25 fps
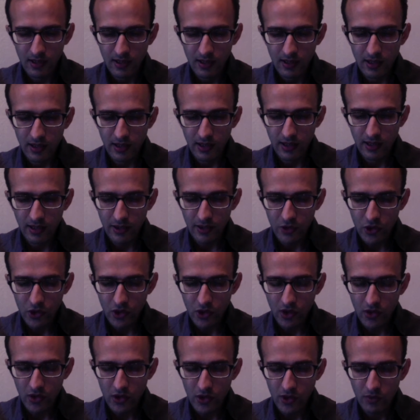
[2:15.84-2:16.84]
in
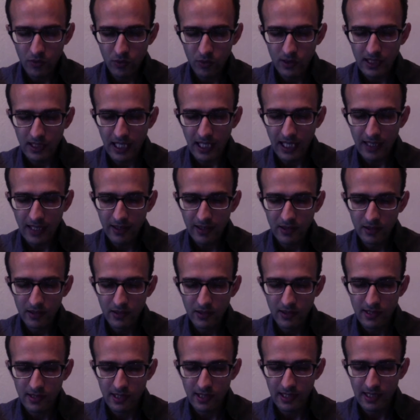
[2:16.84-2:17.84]
conjunction with
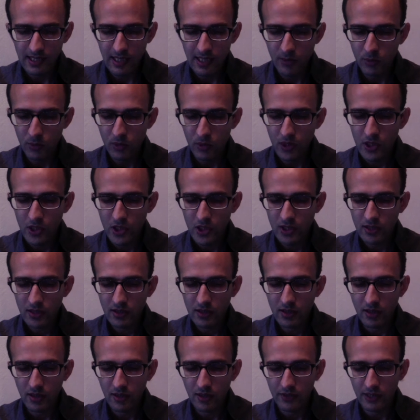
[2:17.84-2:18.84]
Hegel's
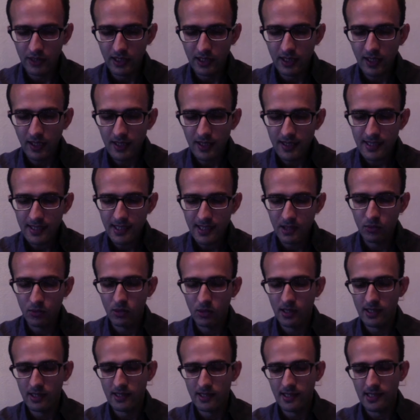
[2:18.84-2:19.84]
elaboration of the
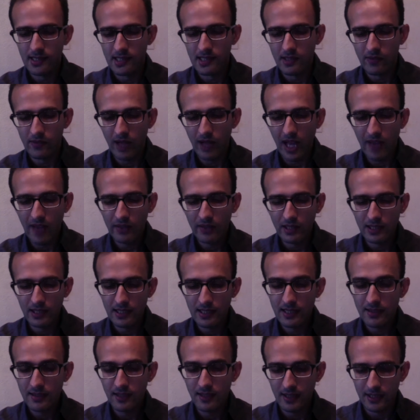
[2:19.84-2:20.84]
consequences of having
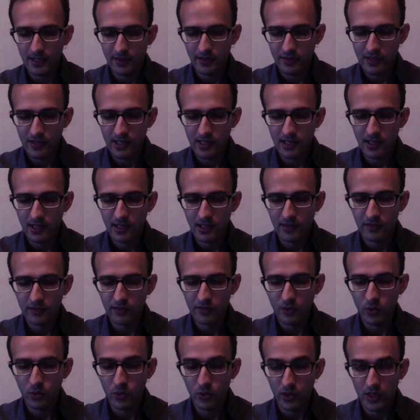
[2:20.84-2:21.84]
this kind of self
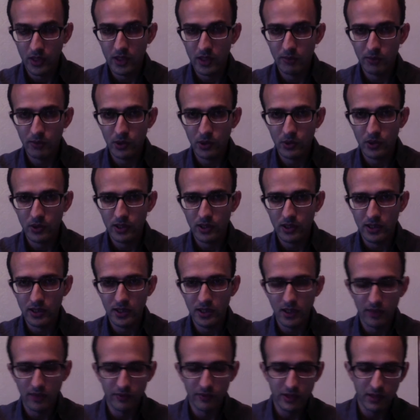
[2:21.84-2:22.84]
or a community
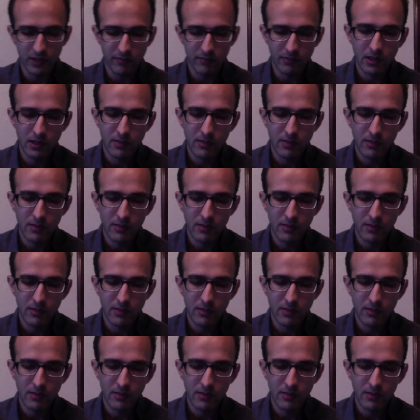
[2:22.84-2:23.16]
of them.